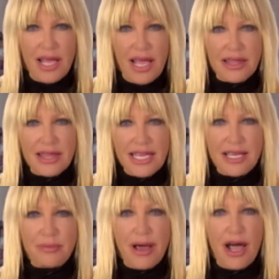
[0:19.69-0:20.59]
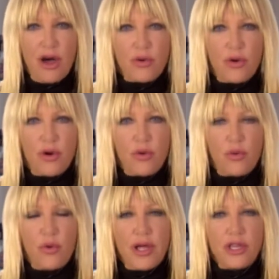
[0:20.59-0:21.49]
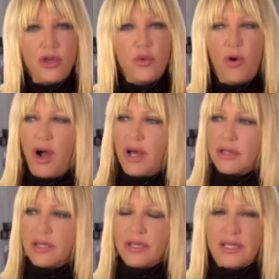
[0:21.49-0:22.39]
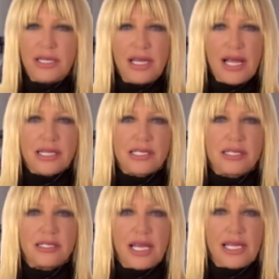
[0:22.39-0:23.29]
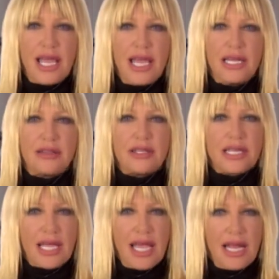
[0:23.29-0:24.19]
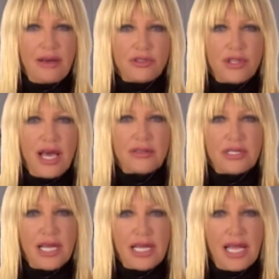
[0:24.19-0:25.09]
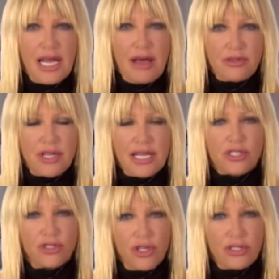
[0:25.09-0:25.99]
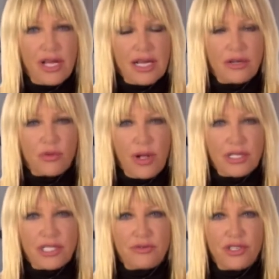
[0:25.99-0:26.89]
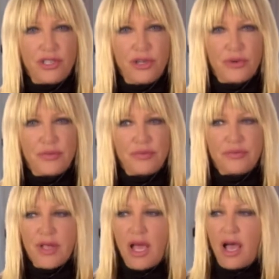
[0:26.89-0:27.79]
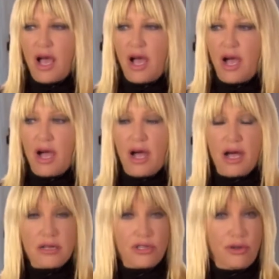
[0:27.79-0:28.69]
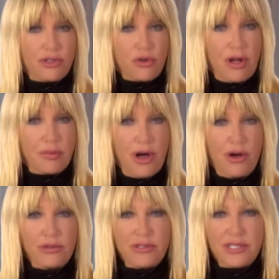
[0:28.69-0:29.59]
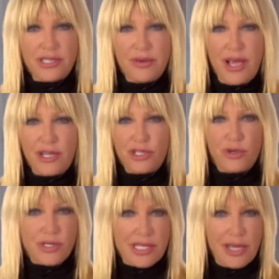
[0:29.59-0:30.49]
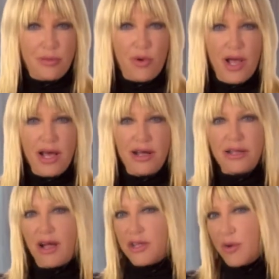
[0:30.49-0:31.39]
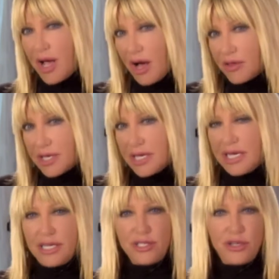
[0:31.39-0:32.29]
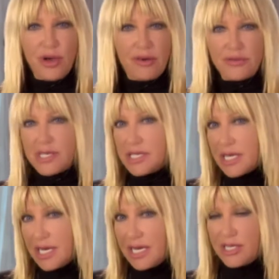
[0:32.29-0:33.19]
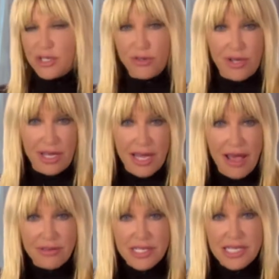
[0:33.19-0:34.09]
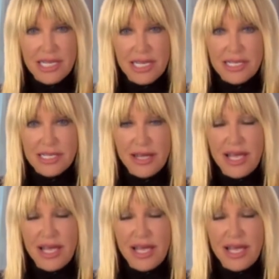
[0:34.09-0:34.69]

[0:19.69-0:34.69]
and think about what you want the next decade and the decade after that and the decade after that to look like relative to you. Uh, do you have strong bones? Do you sleep well? Are you healthy? Do you have disease? Do you not have disease?